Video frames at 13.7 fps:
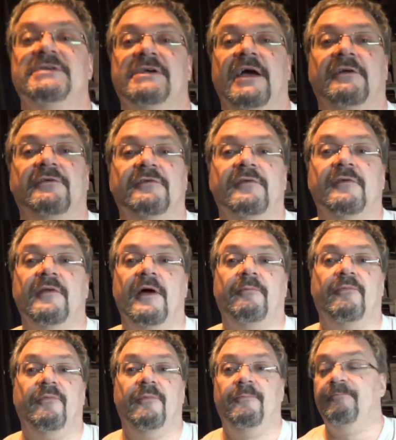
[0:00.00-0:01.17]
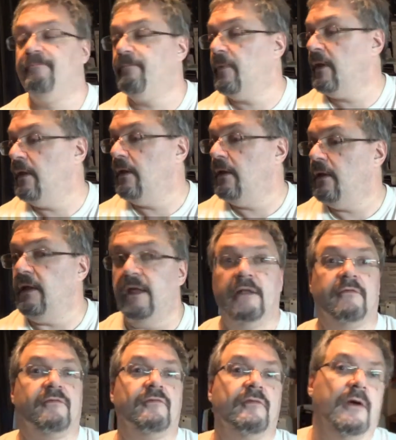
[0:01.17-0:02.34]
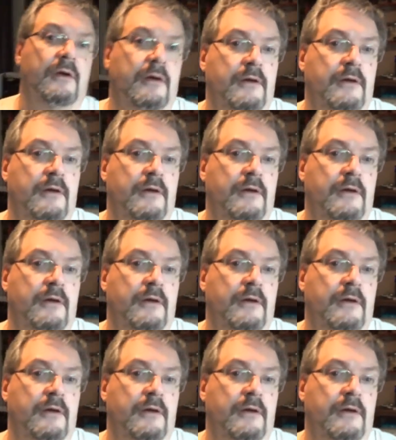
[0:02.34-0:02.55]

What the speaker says: catches us up. It's